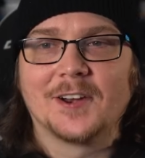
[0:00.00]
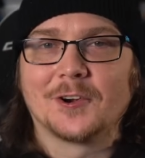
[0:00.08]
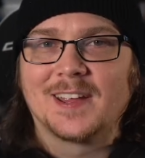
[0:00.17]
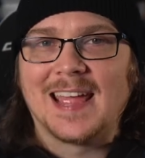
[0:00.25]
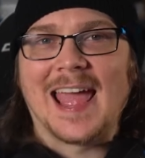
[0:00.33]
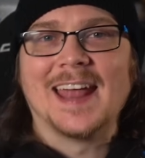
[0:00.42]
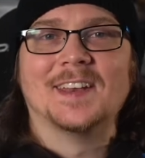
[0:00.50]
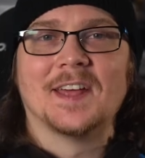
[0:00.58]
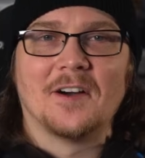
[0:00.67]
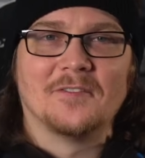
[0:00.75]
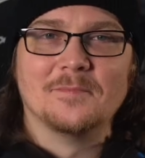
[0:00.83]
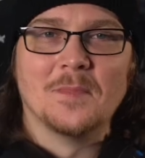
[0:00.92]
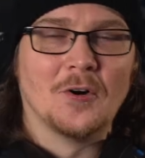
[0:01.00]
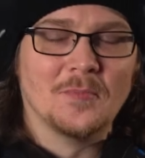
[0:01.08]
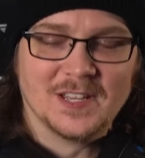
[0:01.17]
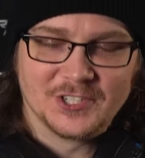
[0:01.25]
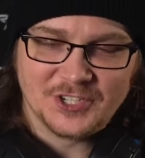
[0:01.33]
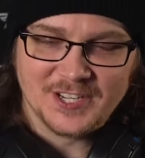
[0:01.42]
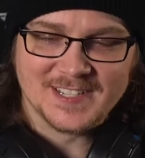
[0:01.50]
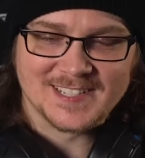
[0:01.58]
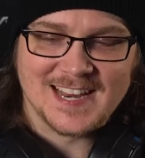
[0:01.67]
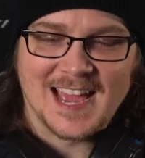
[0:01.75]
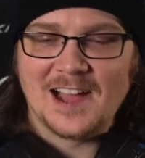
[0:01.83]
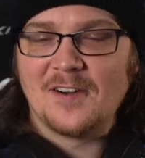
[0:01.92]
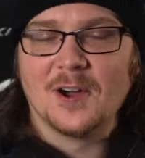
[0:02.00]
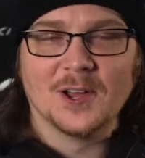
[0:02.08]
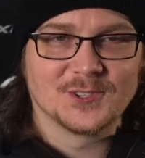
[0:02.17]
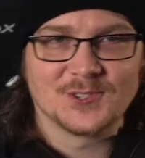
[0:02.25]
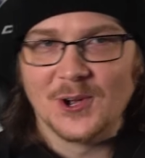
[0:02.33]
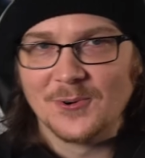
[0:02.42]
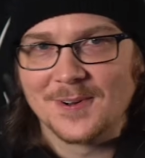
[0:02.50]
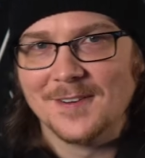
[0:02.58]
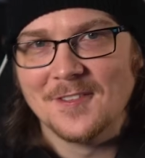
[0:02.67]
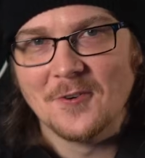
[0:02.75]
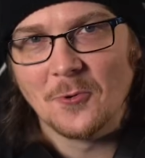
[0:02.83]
her Gandalf moment. She is now Ahsoka the